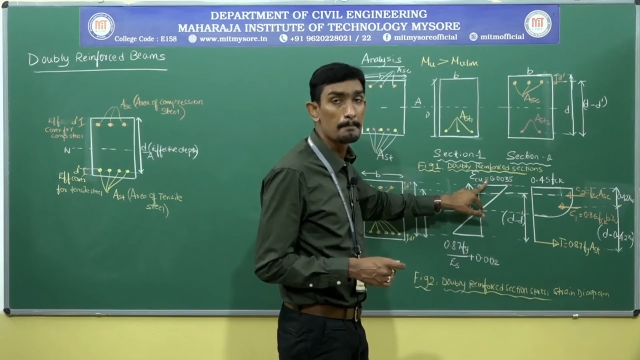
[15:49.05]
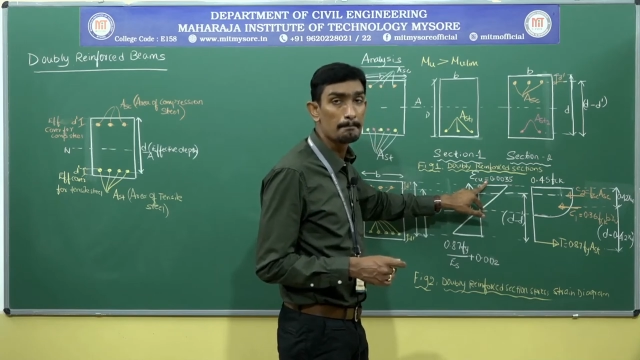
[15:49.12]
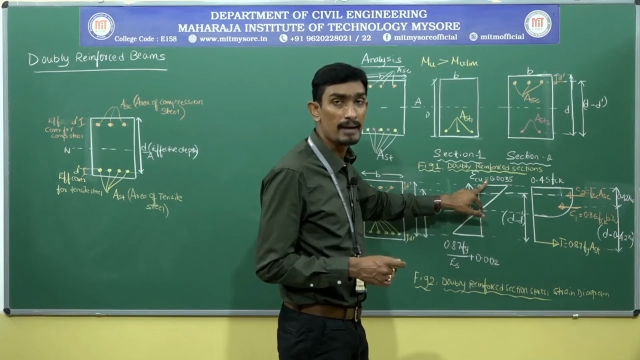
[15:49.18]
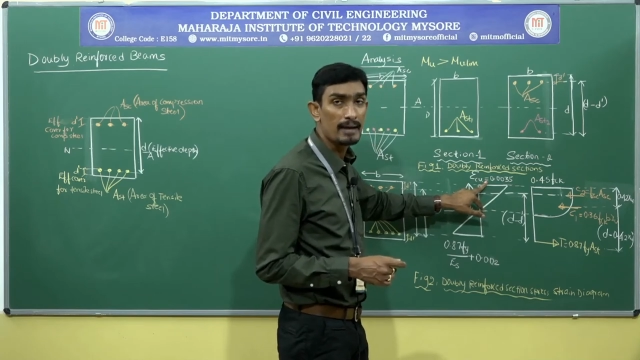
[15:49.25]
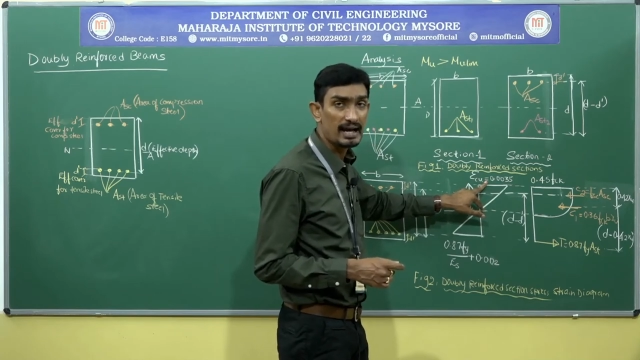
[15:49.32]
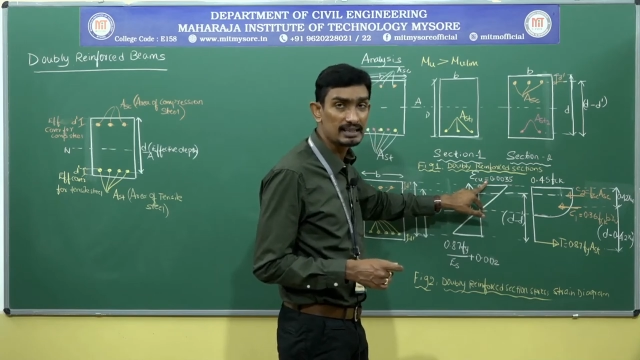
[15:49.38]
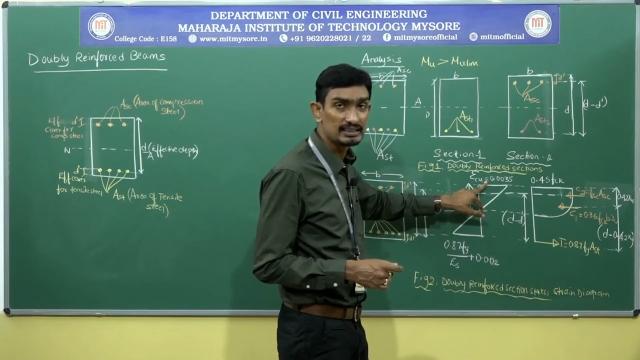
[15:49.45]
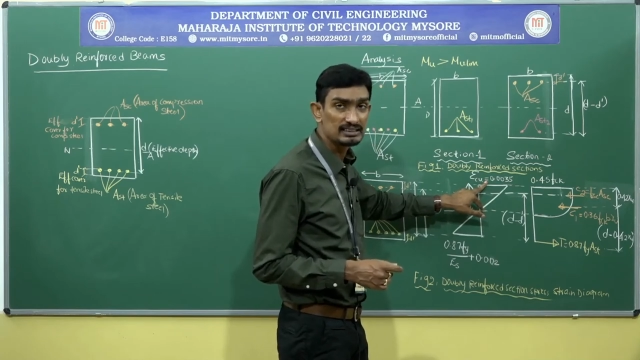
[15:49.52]

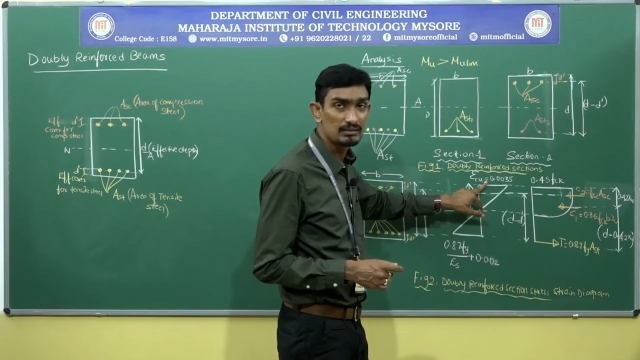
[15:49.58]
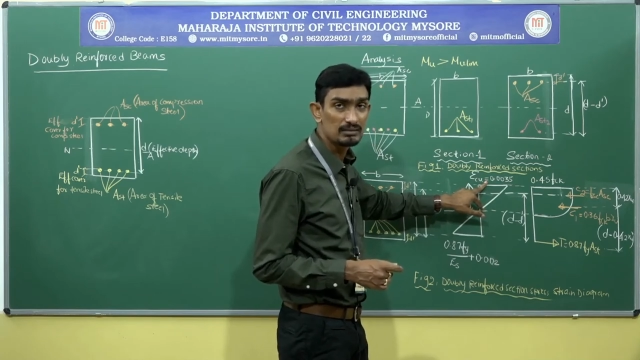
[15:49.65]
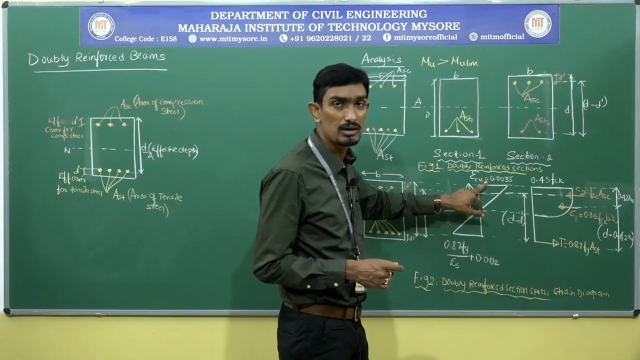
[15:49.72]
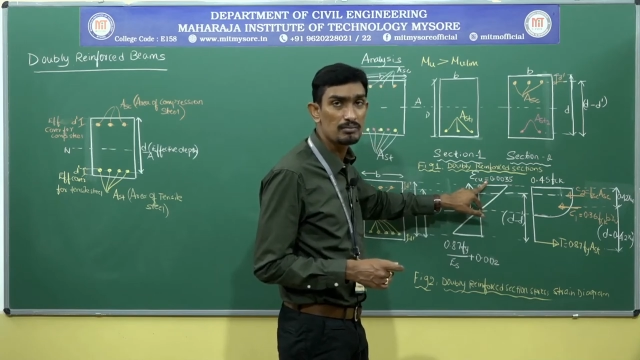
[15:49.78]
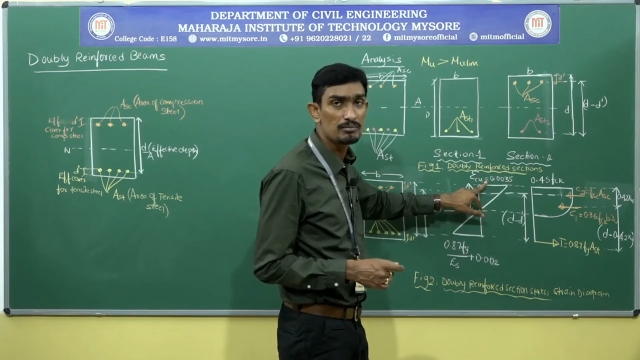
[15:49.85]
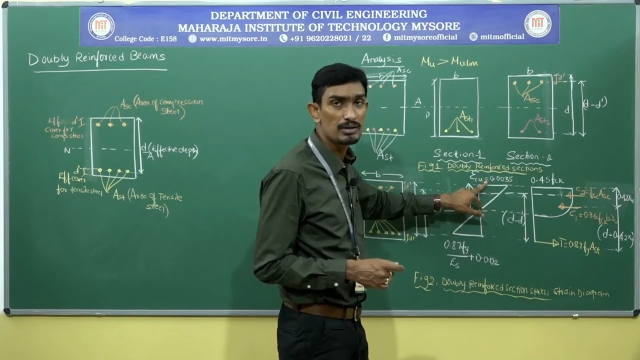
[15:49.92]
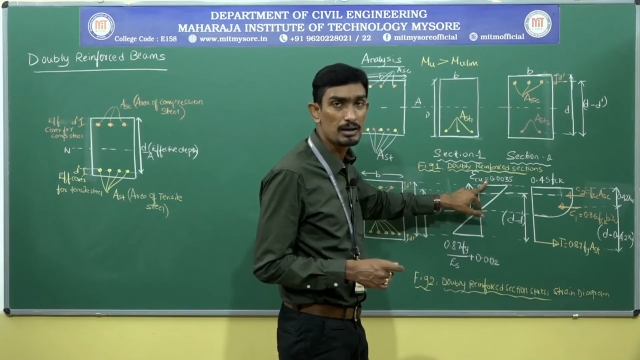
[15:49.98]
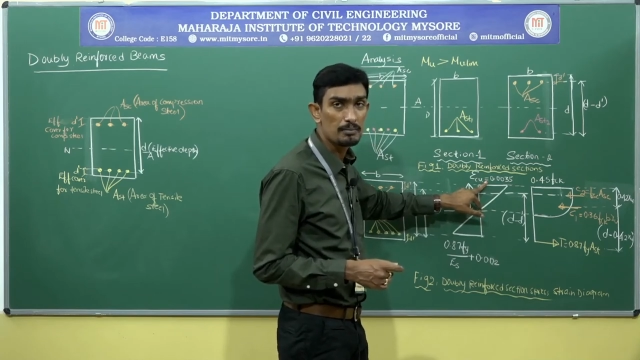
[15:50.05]

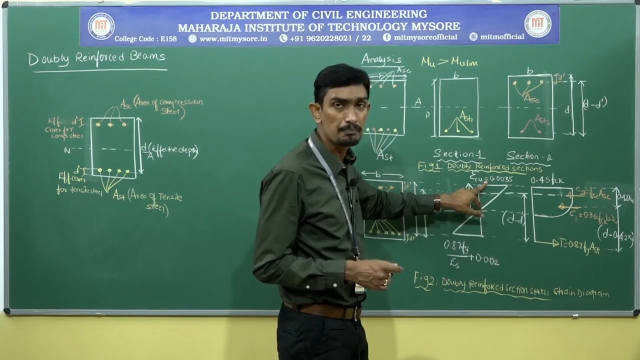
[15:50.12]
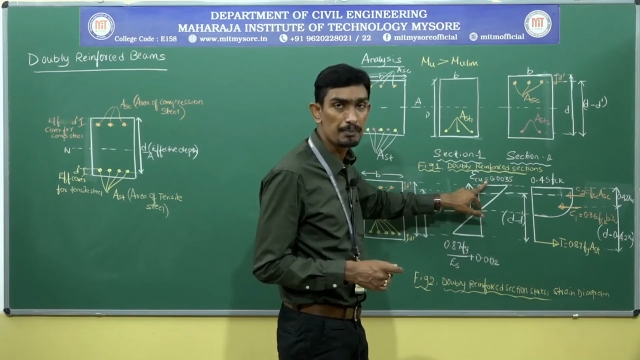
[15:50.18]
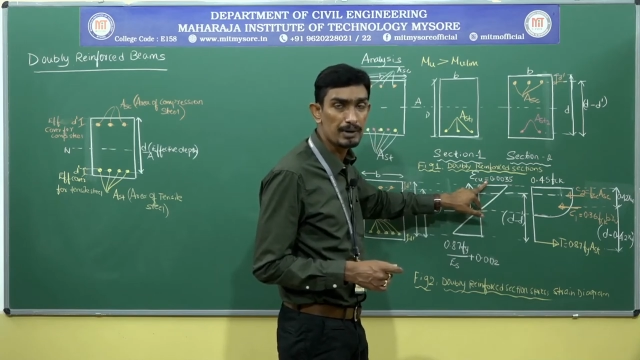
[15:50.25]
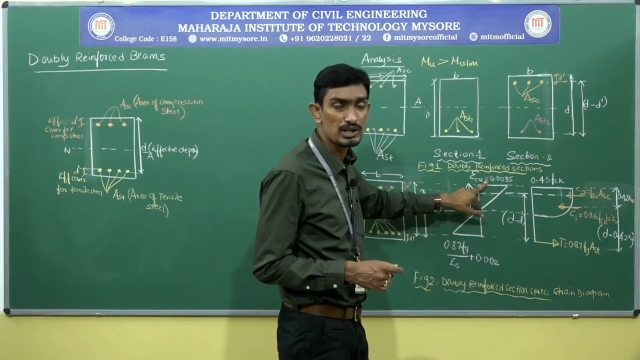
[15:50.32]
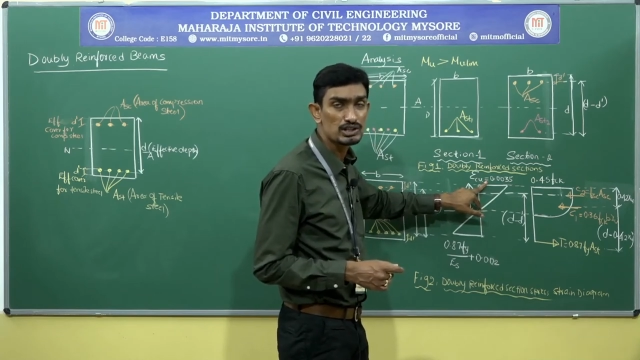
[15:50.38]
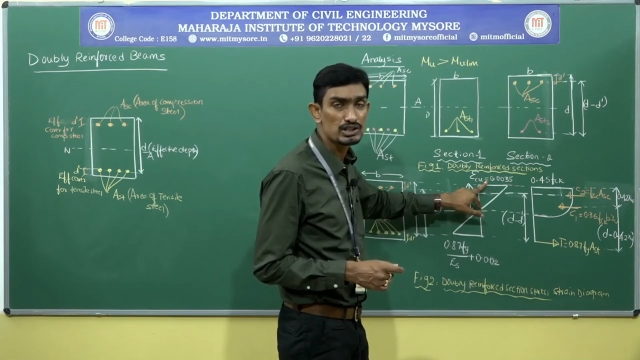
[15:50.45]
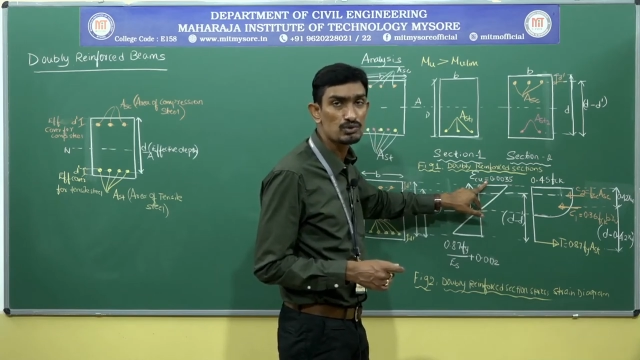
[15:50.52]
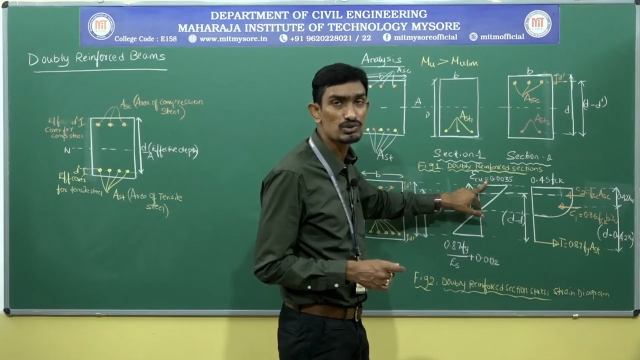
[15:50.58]
maximum
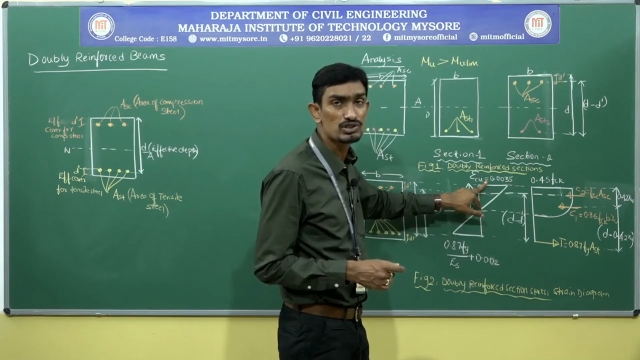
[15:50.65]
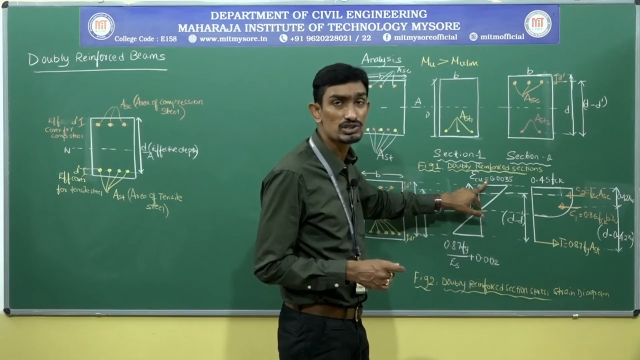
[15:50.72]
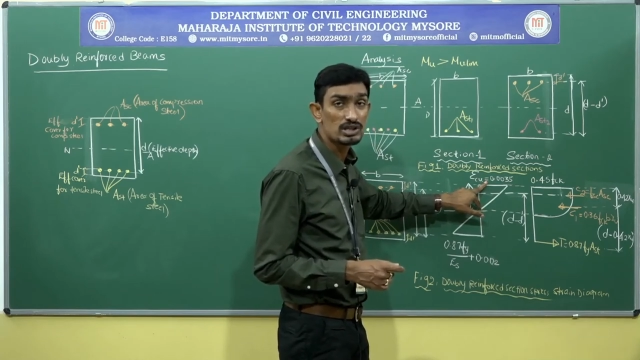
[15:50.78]
compressive